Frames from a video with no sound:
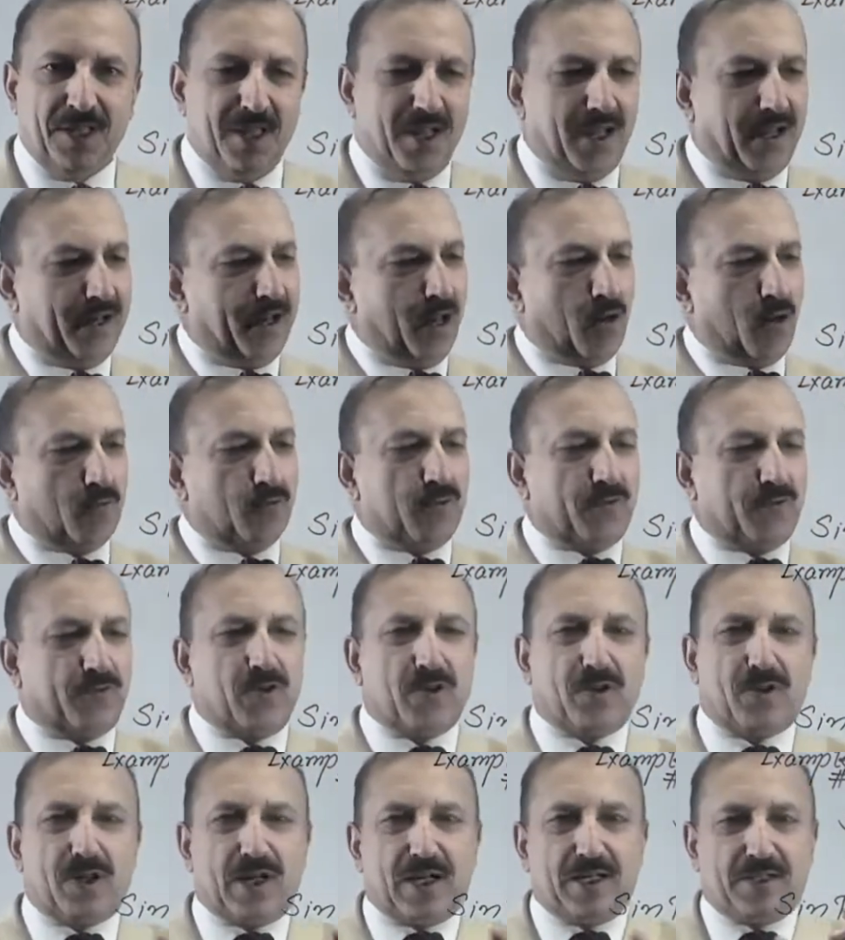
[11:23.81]
And now we will
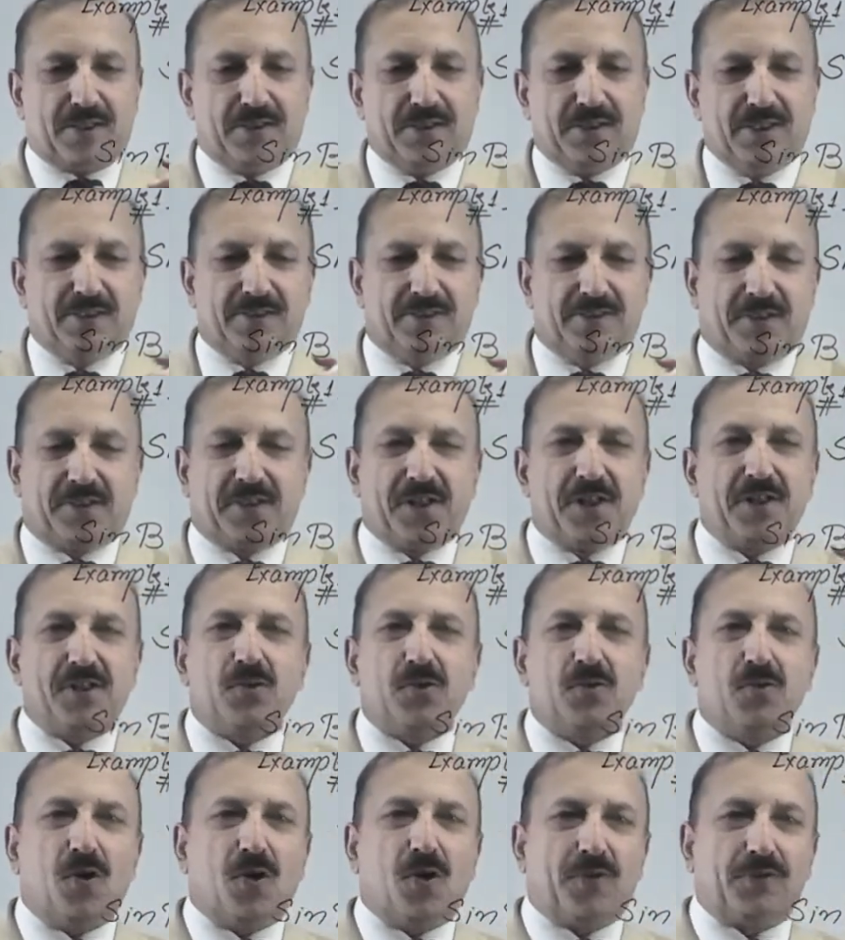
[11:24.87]
write the
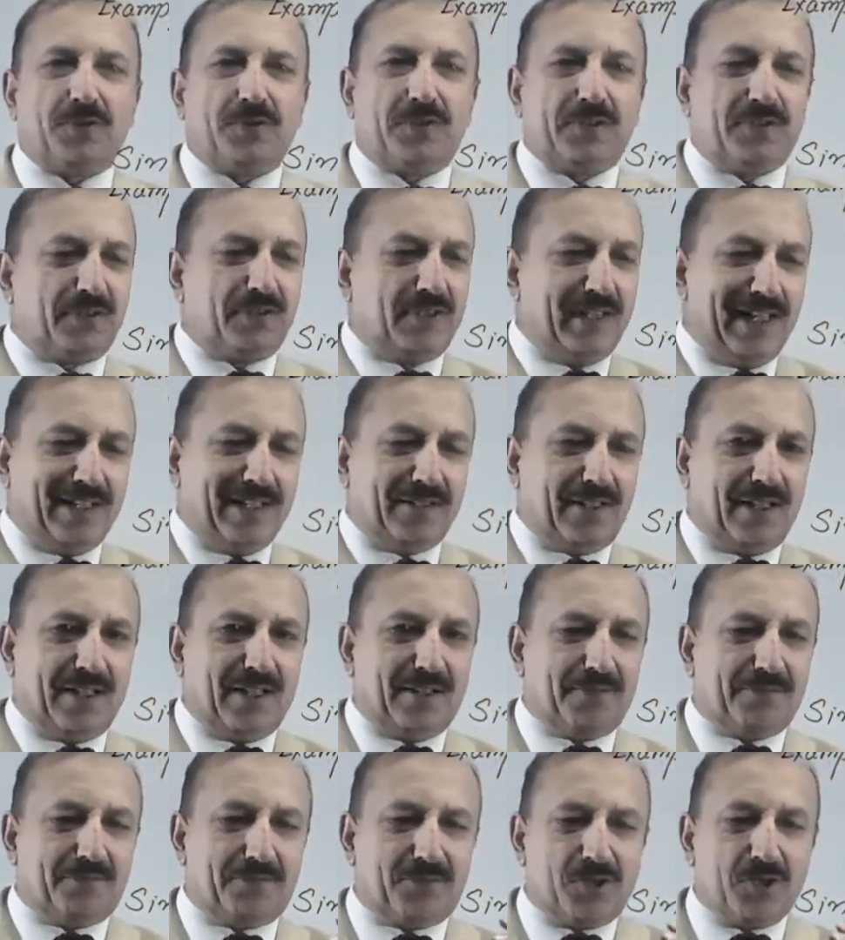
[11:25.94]
ratio of
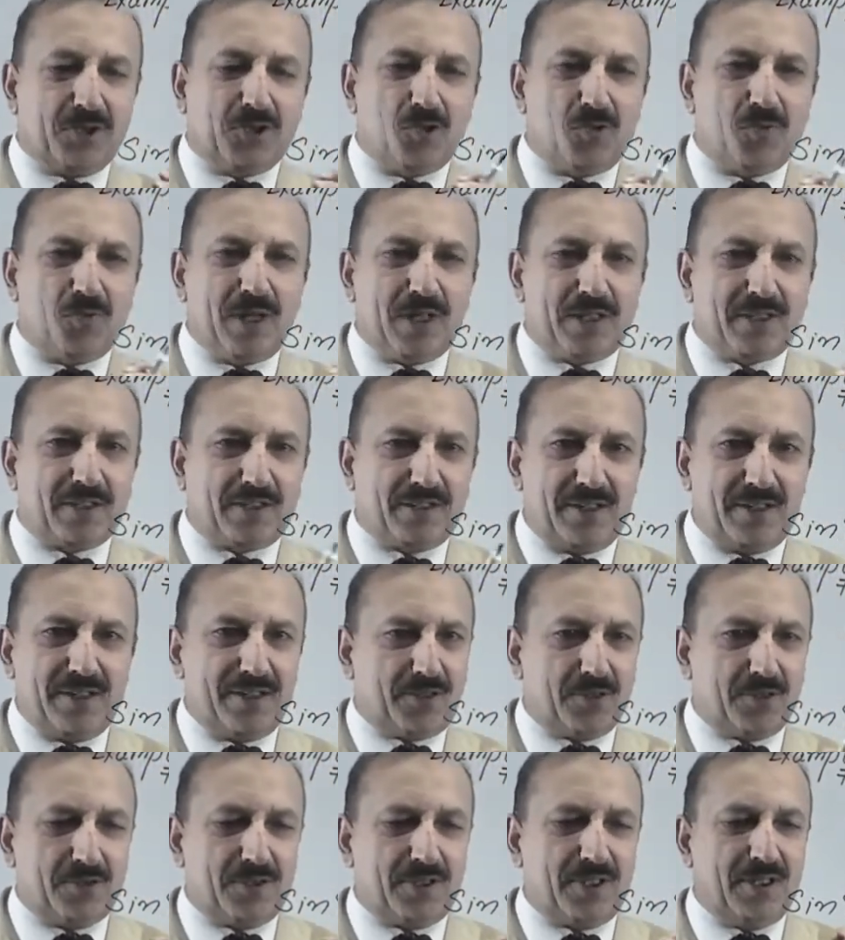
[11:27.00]
the trigonometric
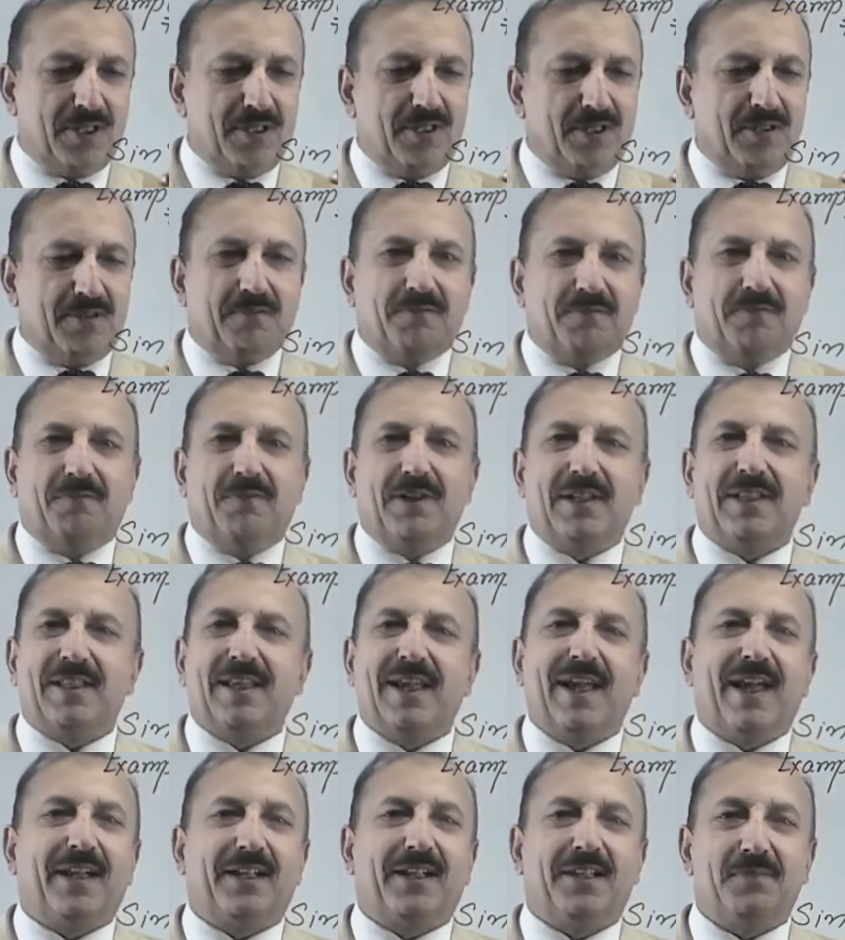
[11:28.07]
ratios when
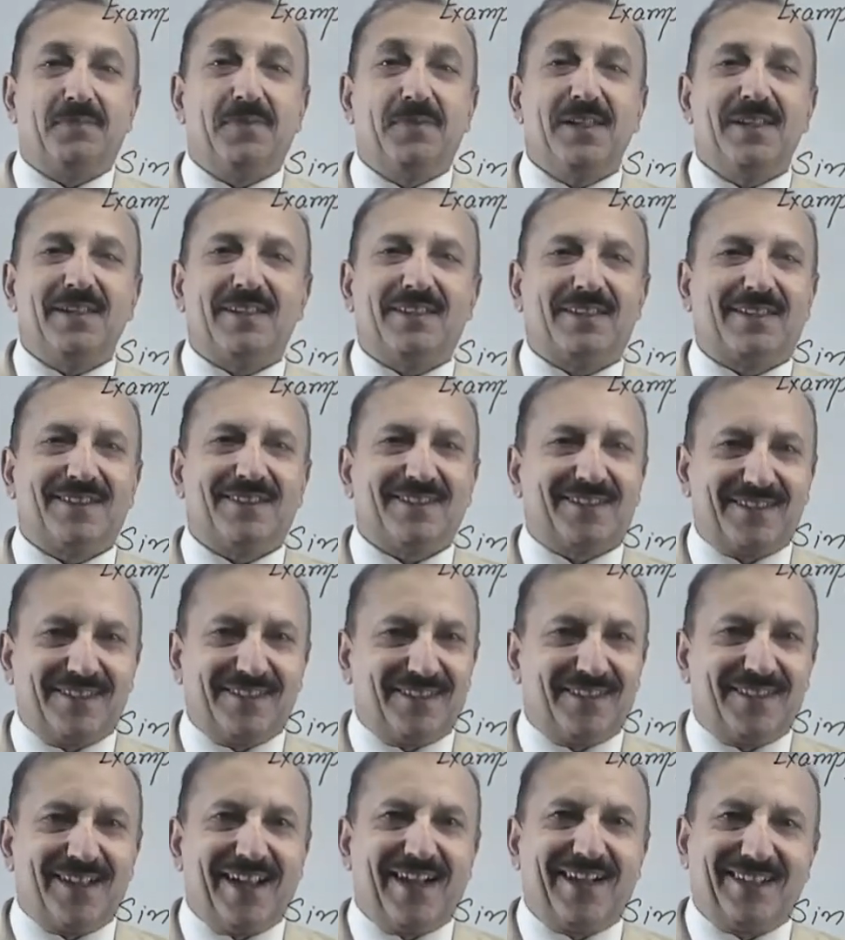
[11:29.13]
the angle B is
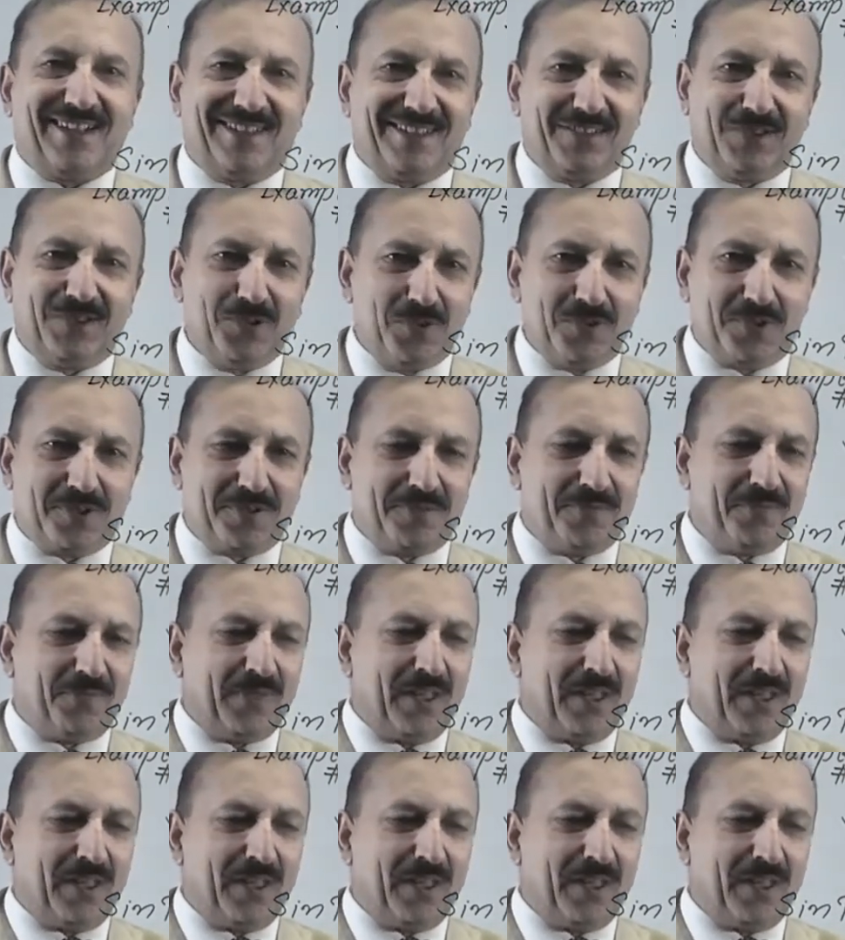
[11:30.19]
considered and in use.